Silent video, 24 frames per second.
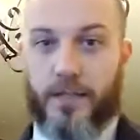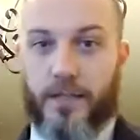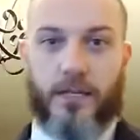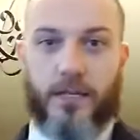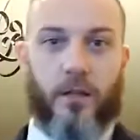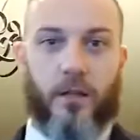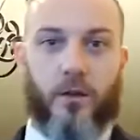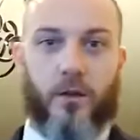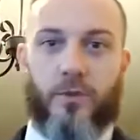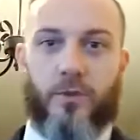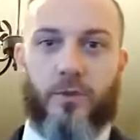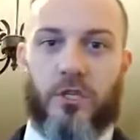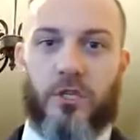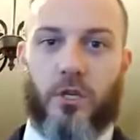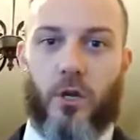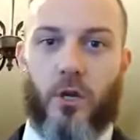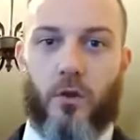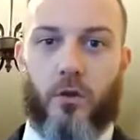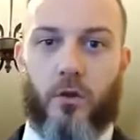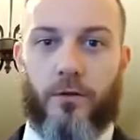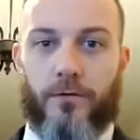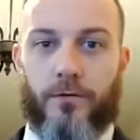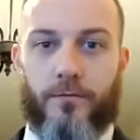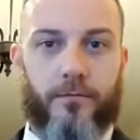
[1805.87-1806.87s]
Sell or Be
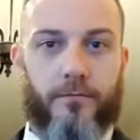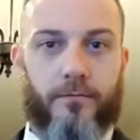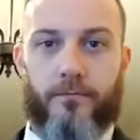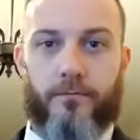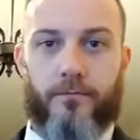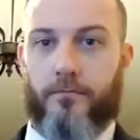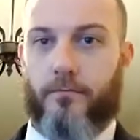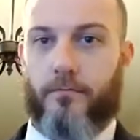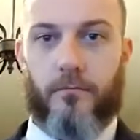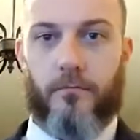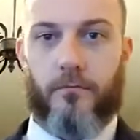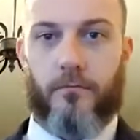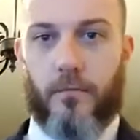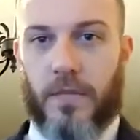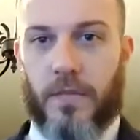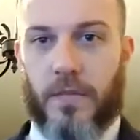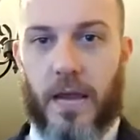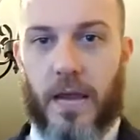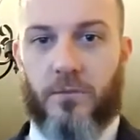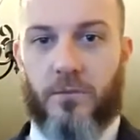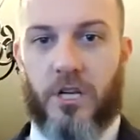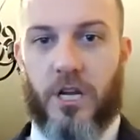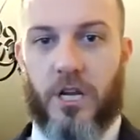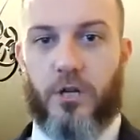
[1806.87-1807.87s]
Sold.
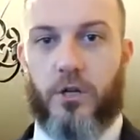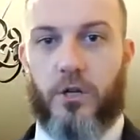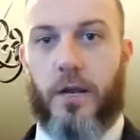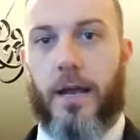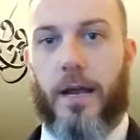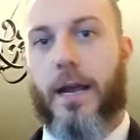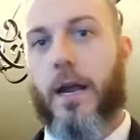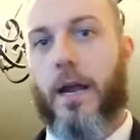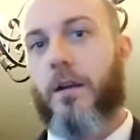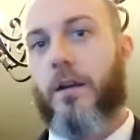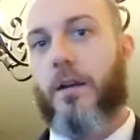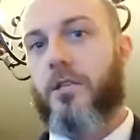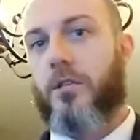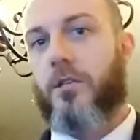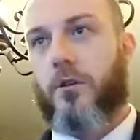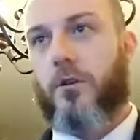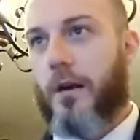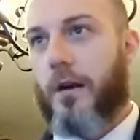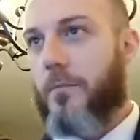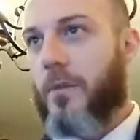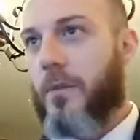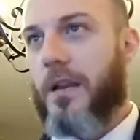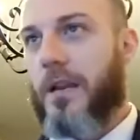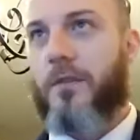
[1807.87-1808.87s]
Game changer. I guarantee you,
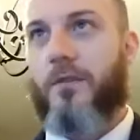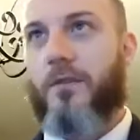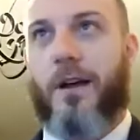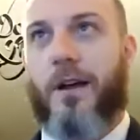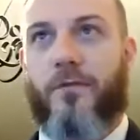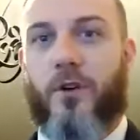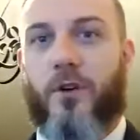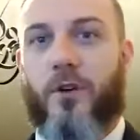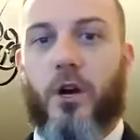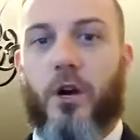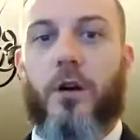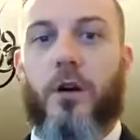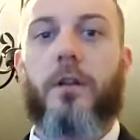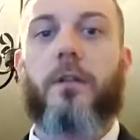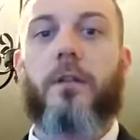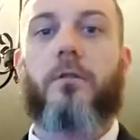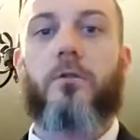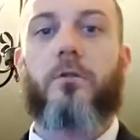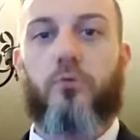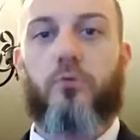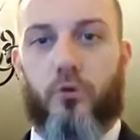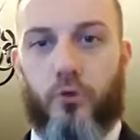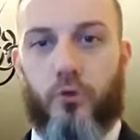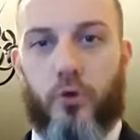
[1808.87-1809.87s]
anybody who haven't heard it,
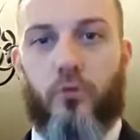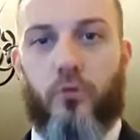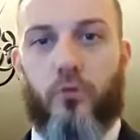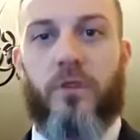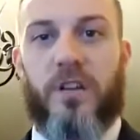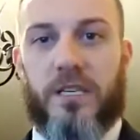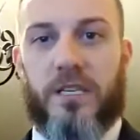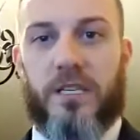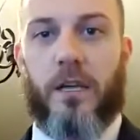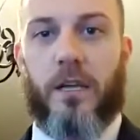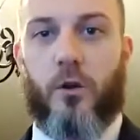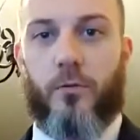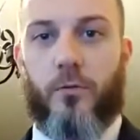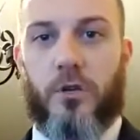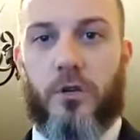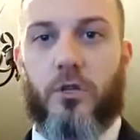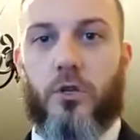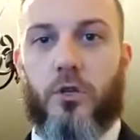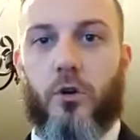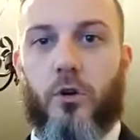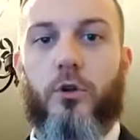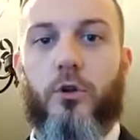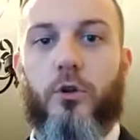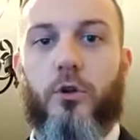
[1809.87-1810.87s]
you read Sell or Be
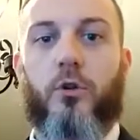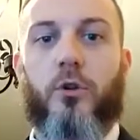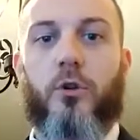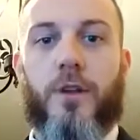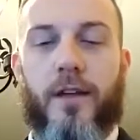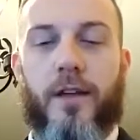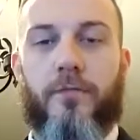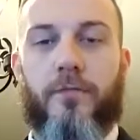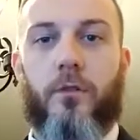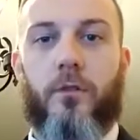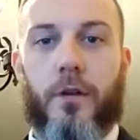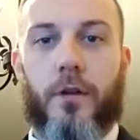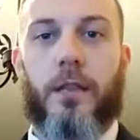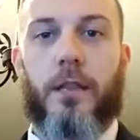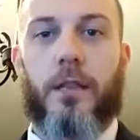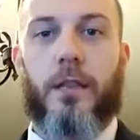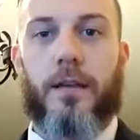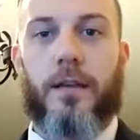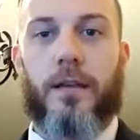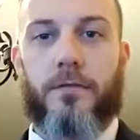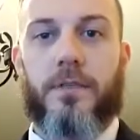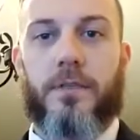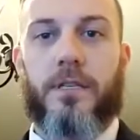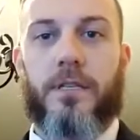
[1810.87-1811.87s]
Sold, you'll never look at
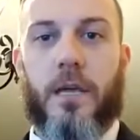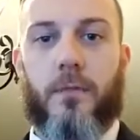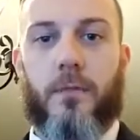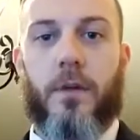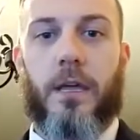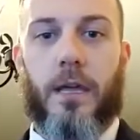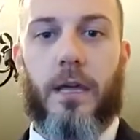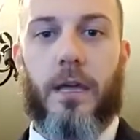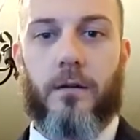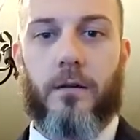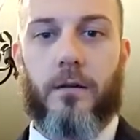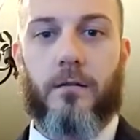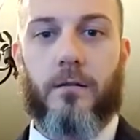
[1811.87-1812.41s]
life the same again.